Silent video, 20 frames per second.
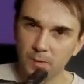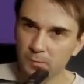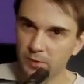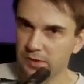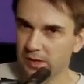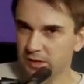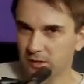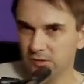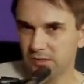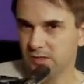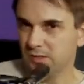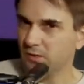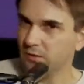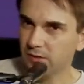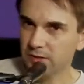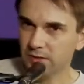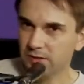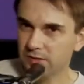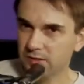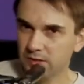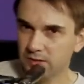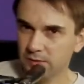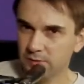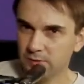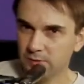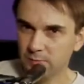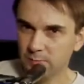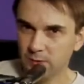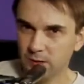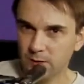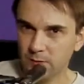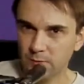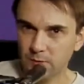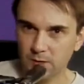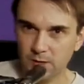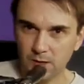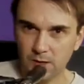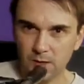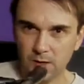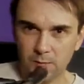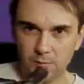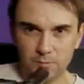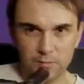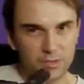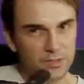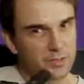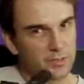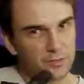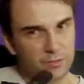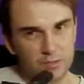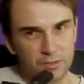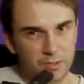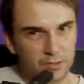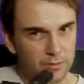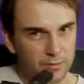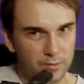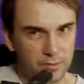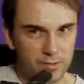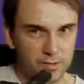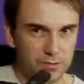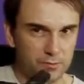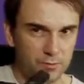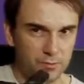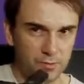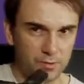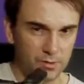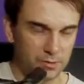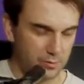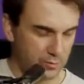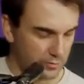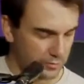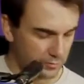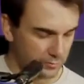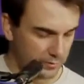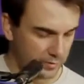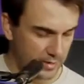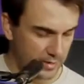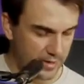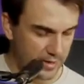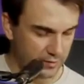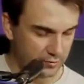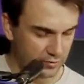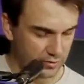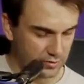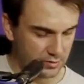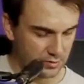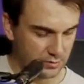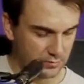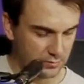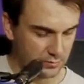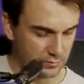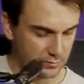they use a lot on other stuff as well, so if you listen to all that sort of Hendrix stuff.